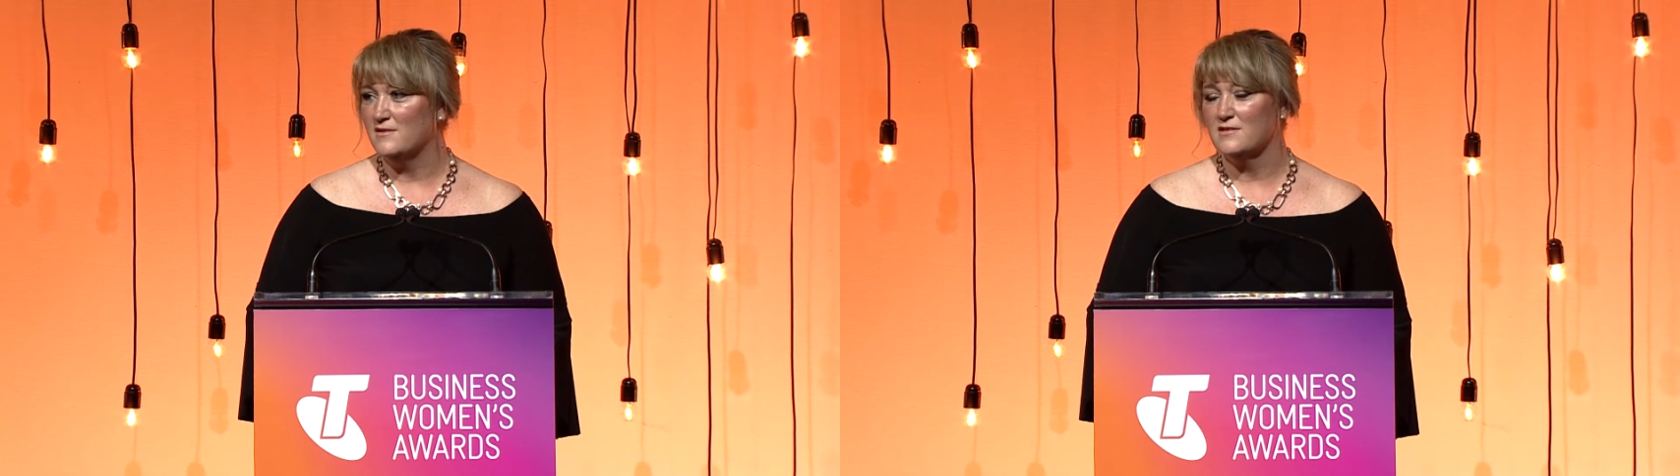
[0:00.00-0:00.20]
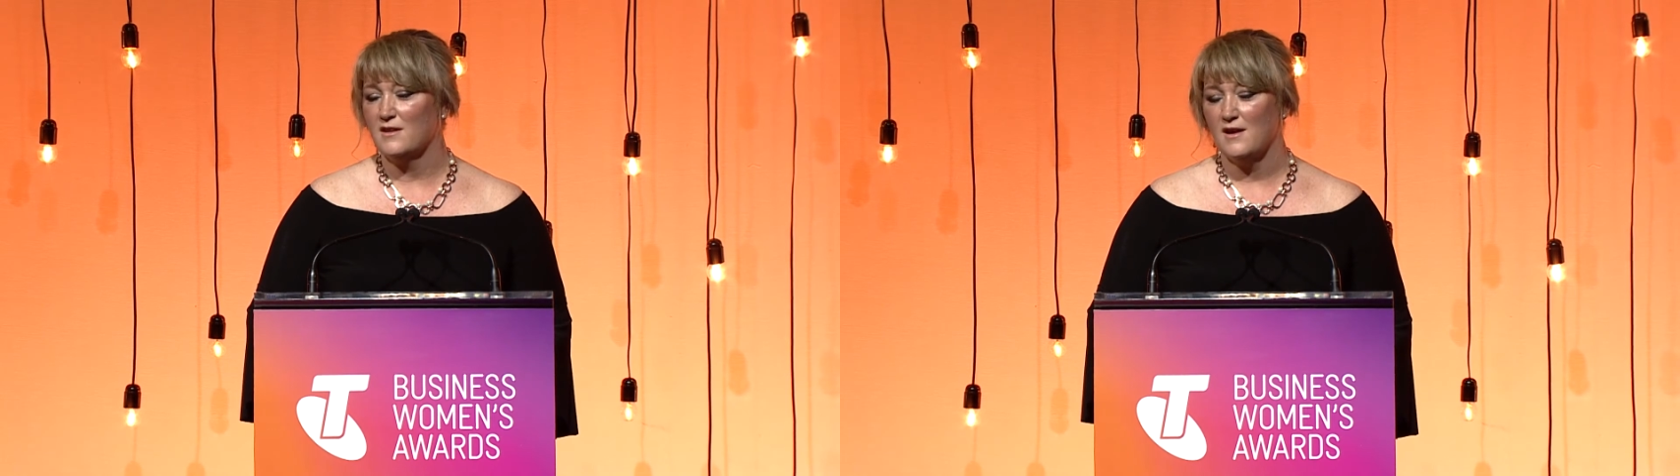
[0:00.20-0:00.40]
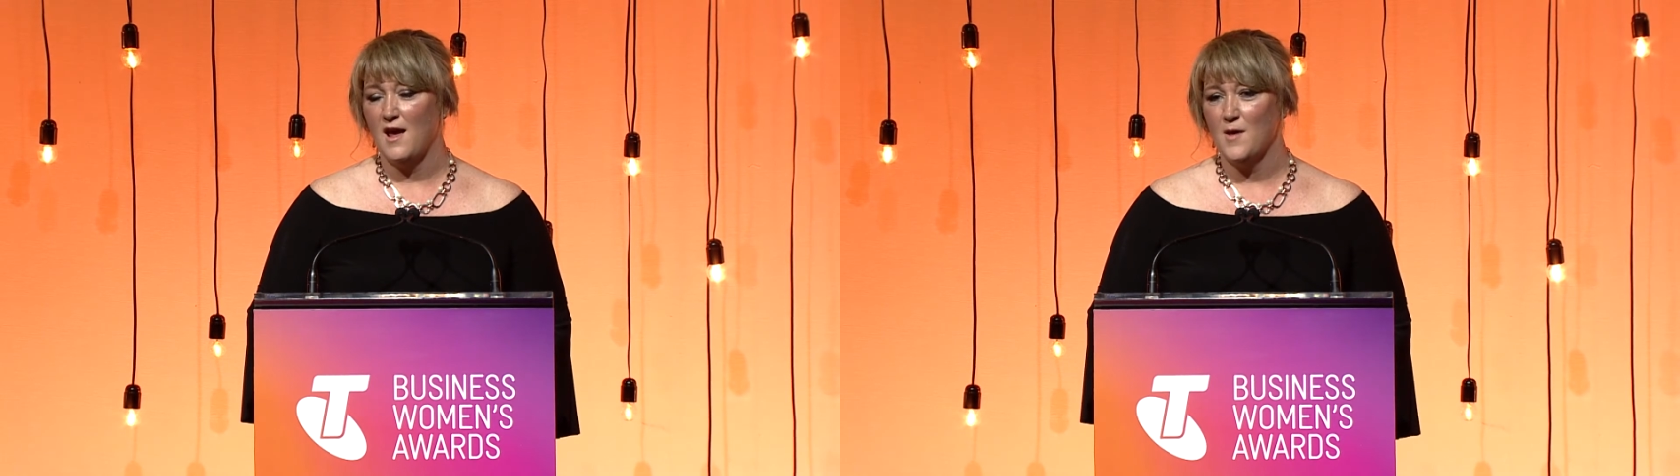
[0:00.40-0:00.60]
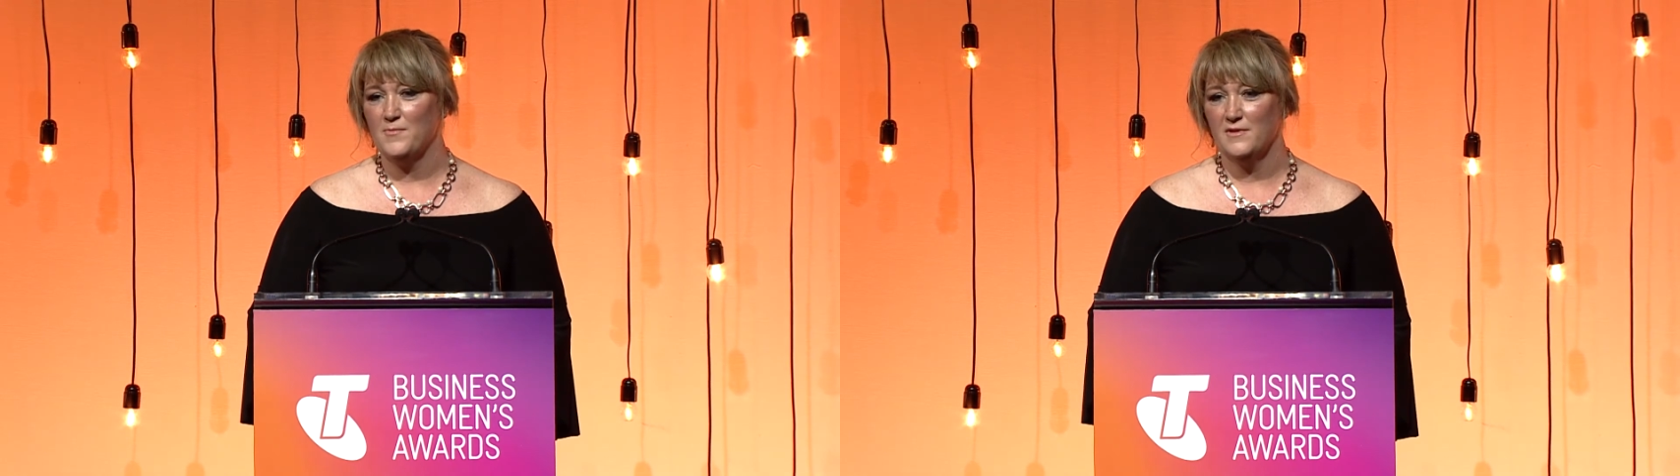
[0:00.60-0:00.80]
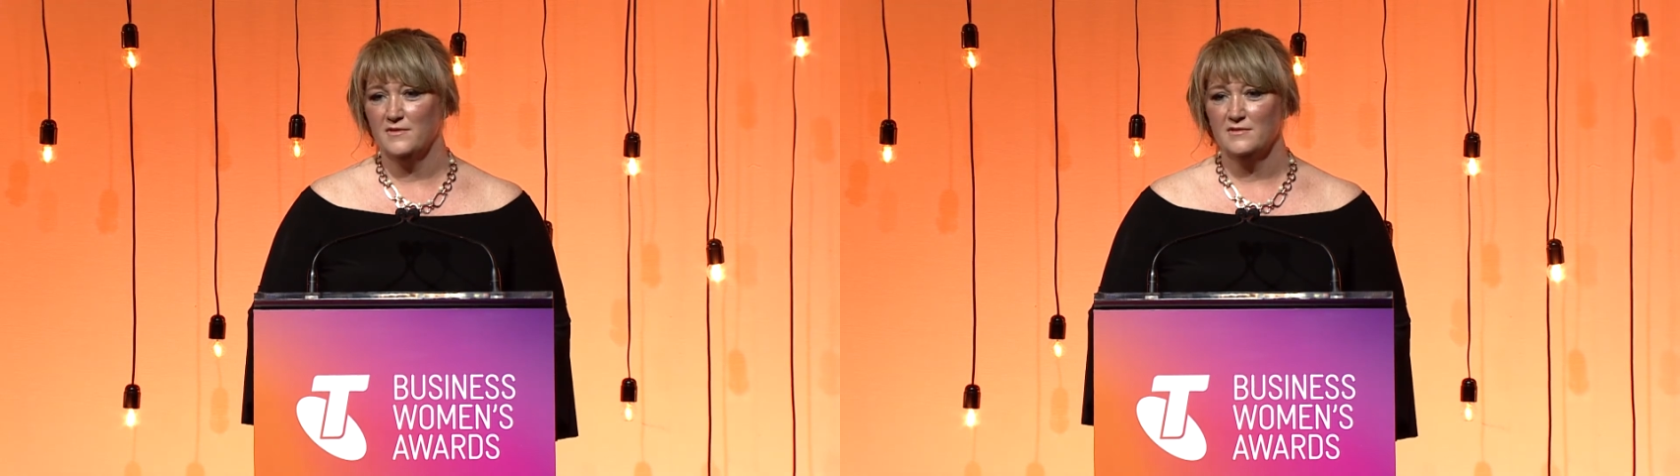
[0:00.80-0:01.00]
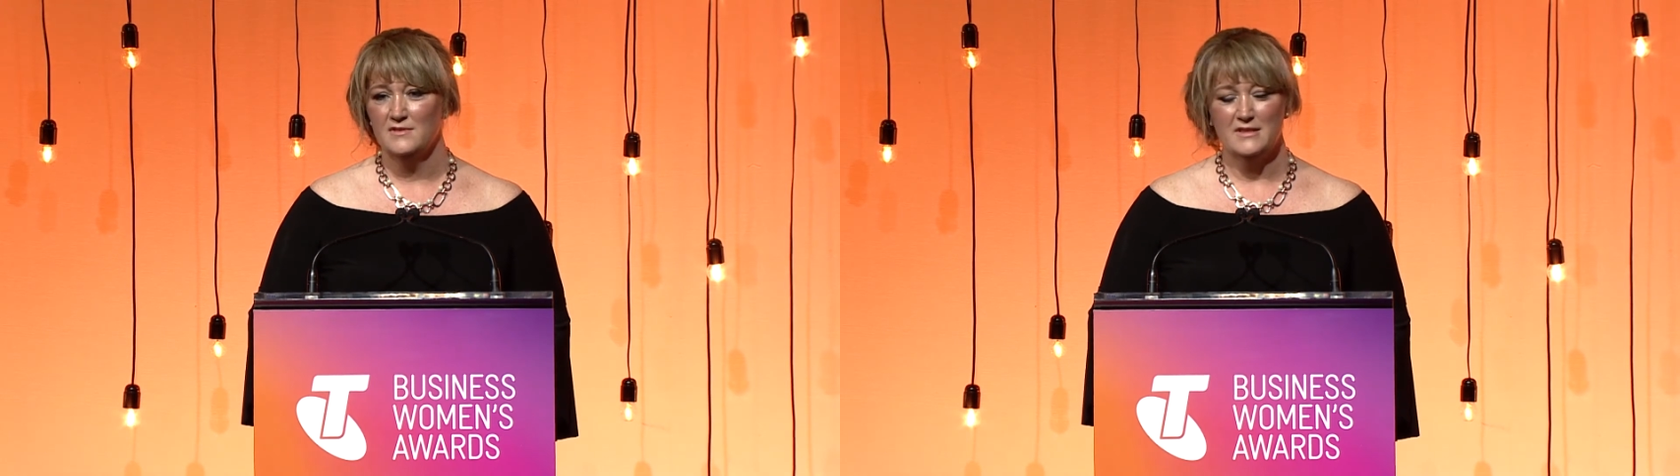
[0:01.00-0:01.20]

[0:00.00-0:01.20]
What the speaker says: is going to happen,